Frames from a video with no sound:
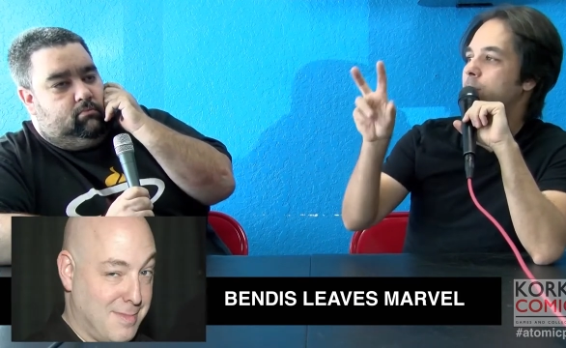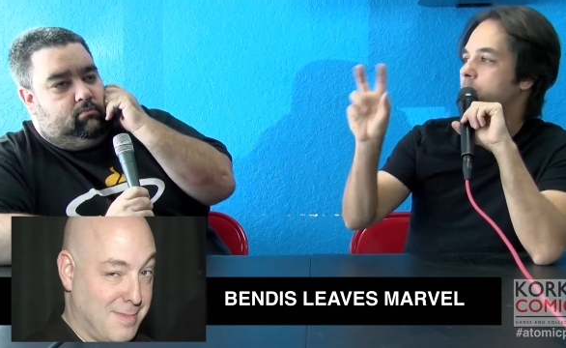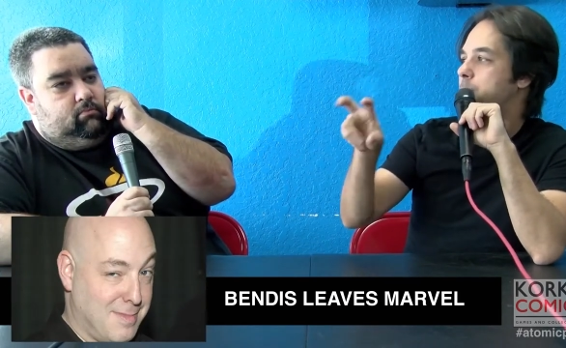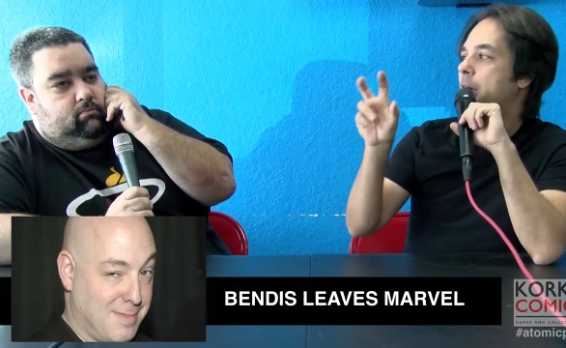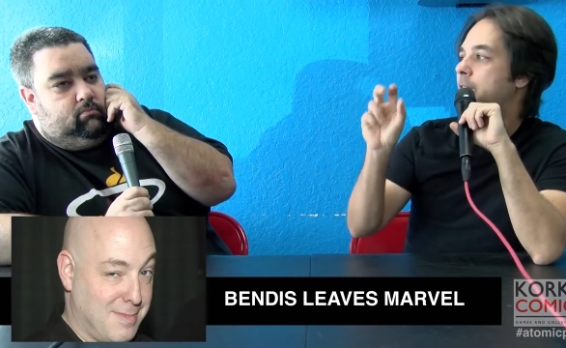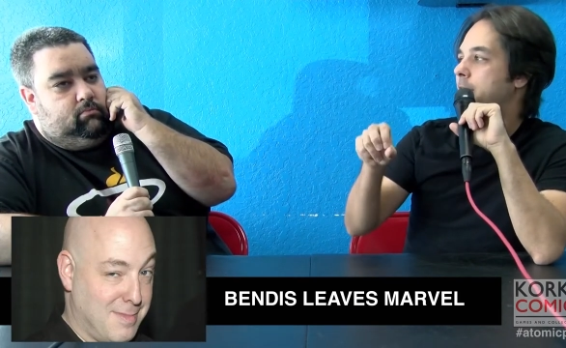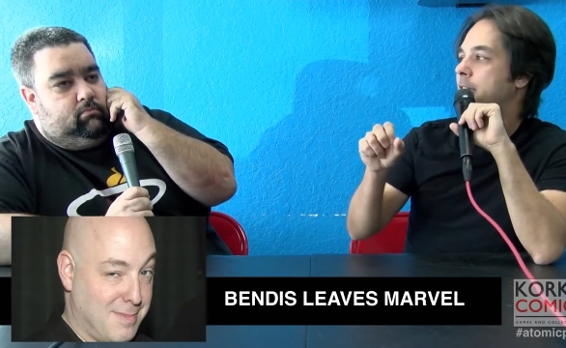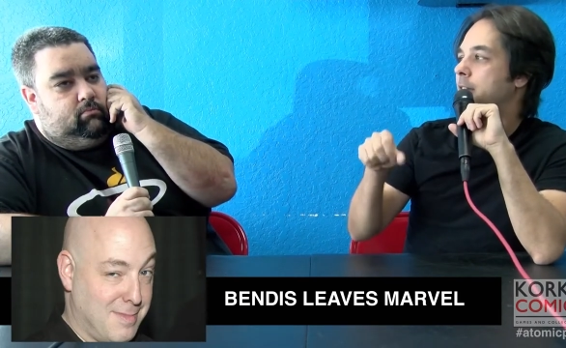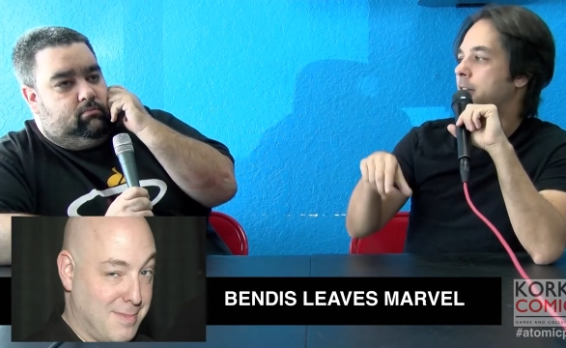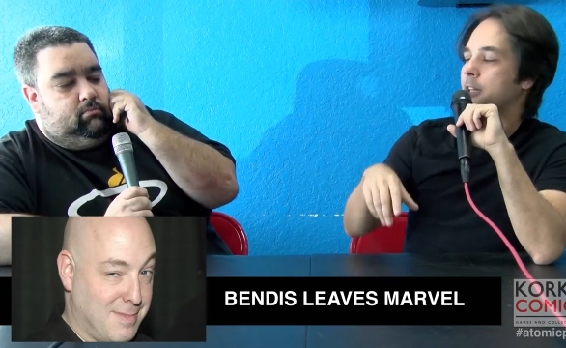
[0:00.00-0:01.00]
Speaker 1: spike
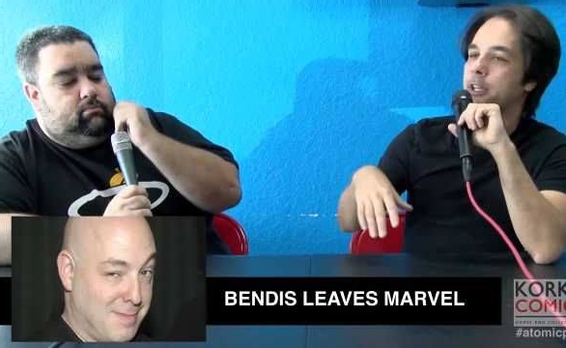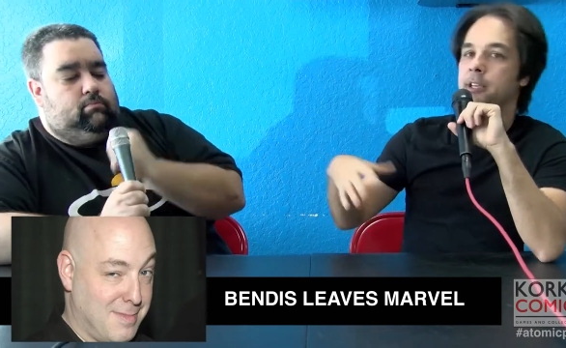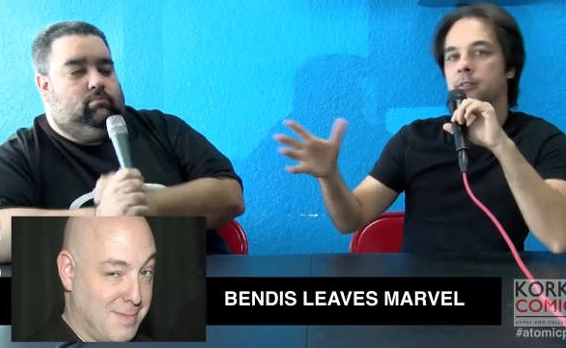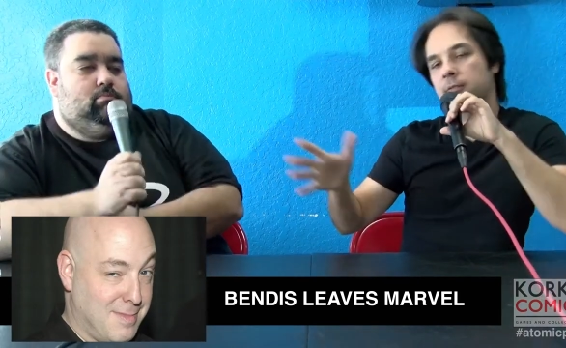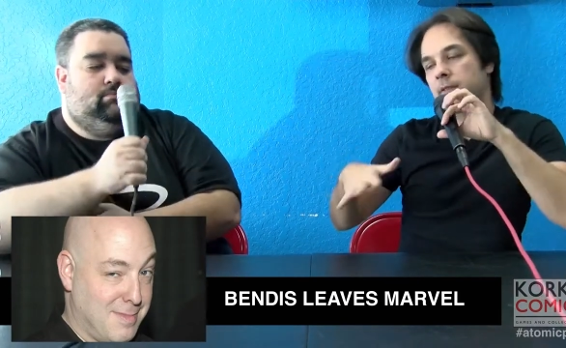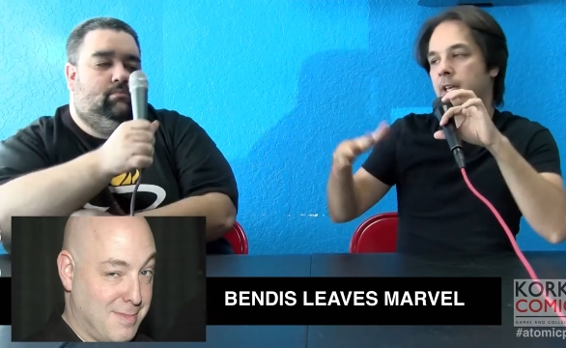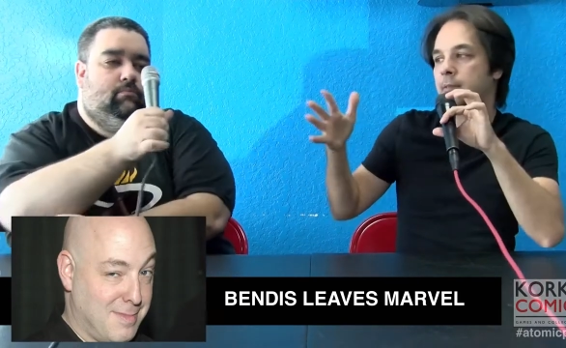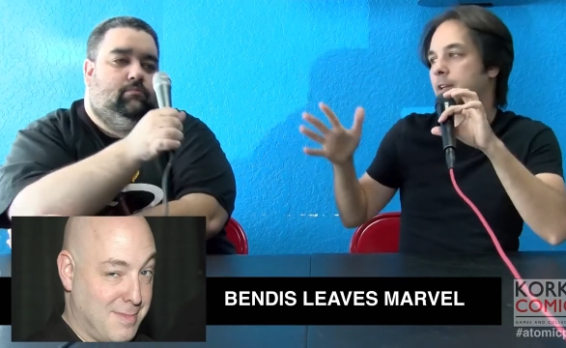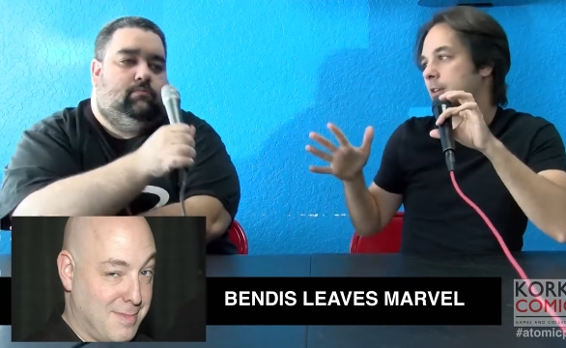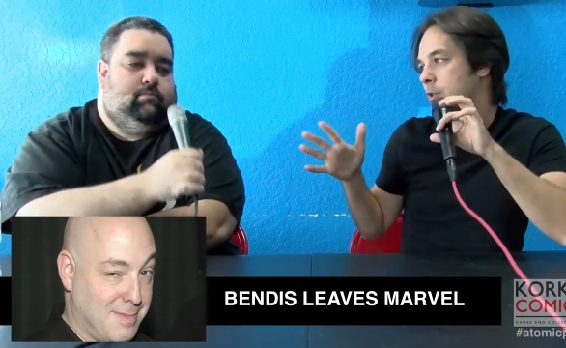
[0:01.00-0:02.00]
that that like
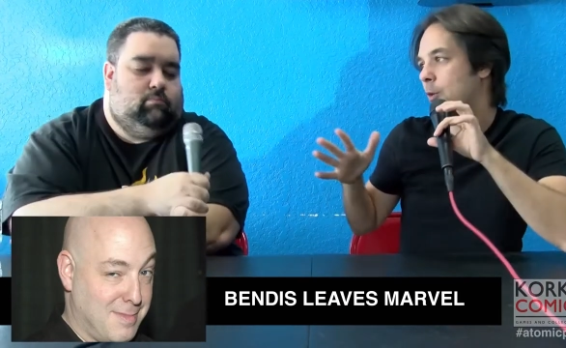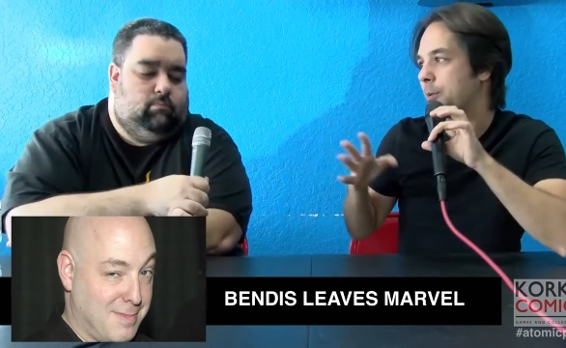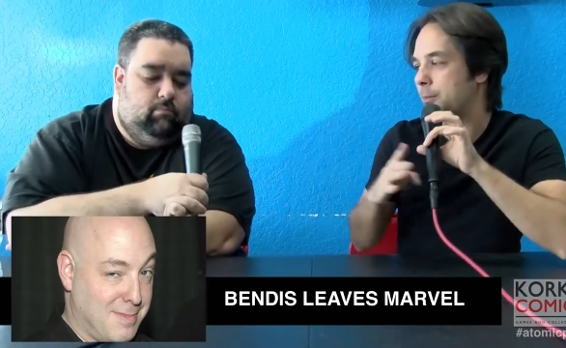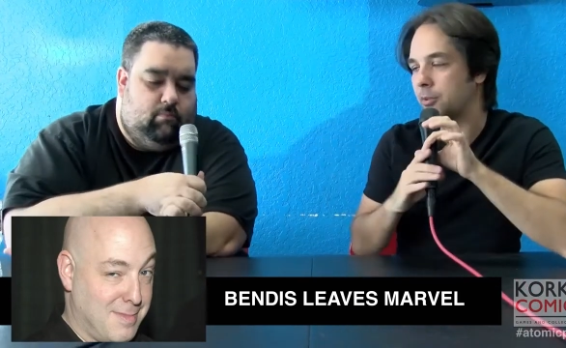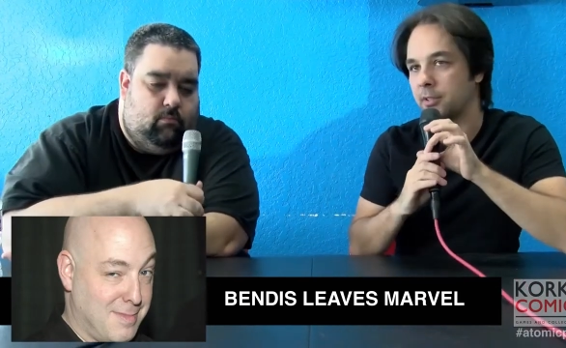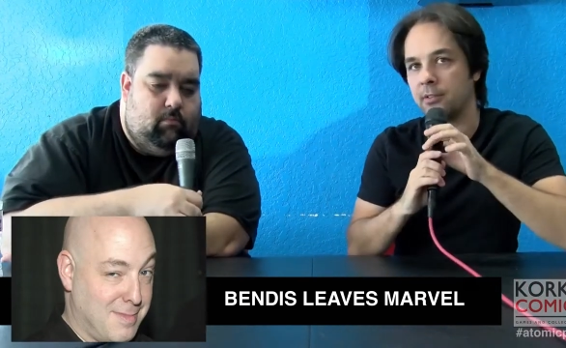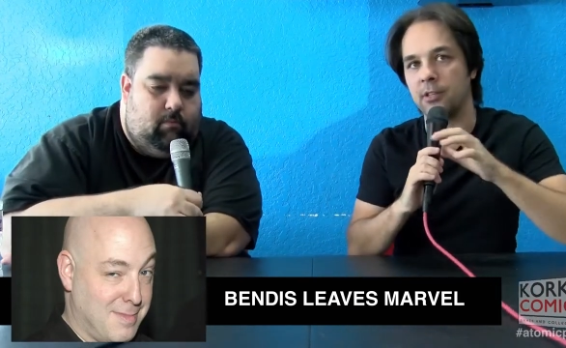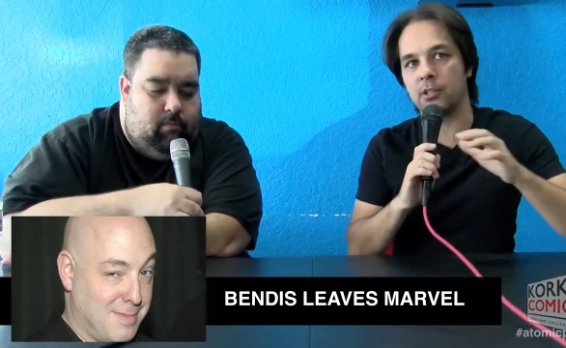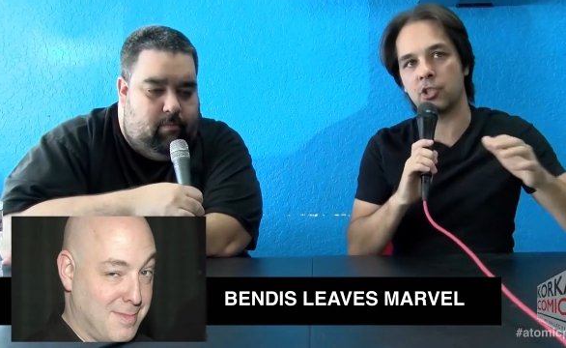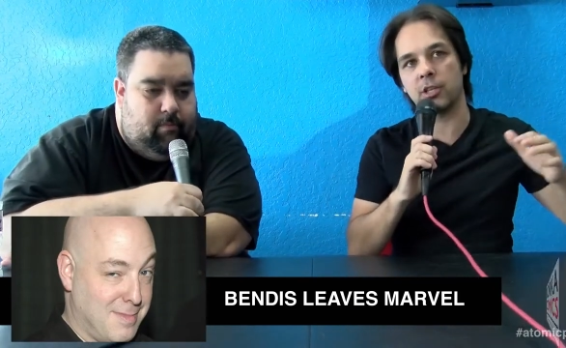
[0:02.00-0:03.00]
like gets all people
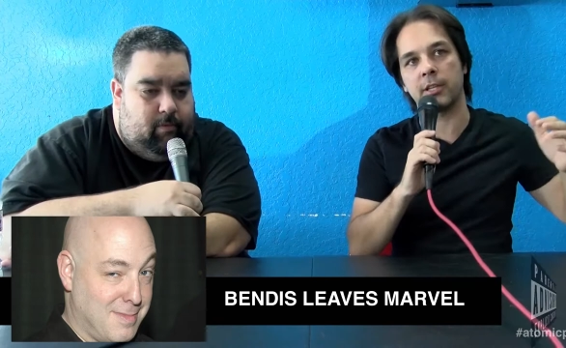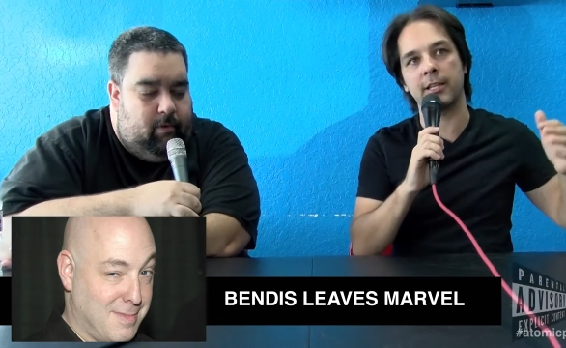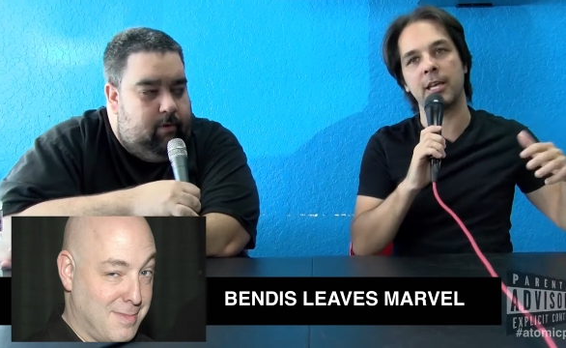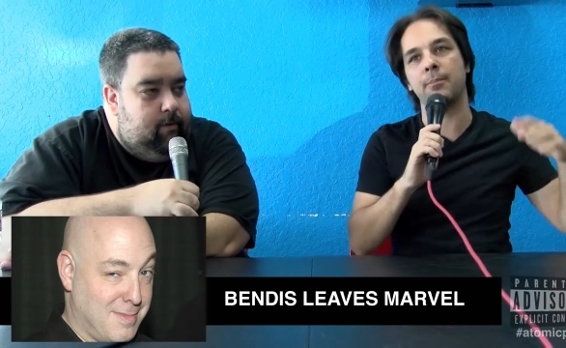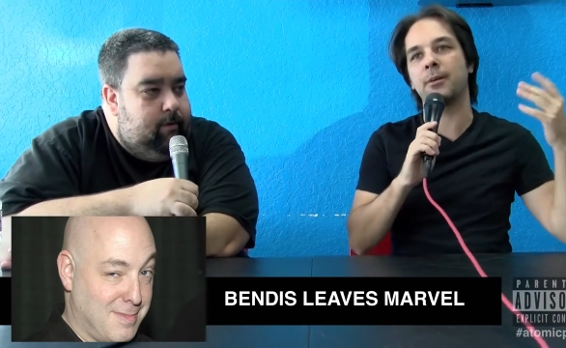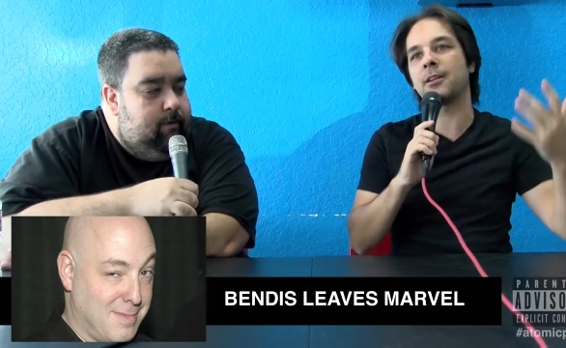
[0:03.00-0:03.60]
dizzy and shit like that.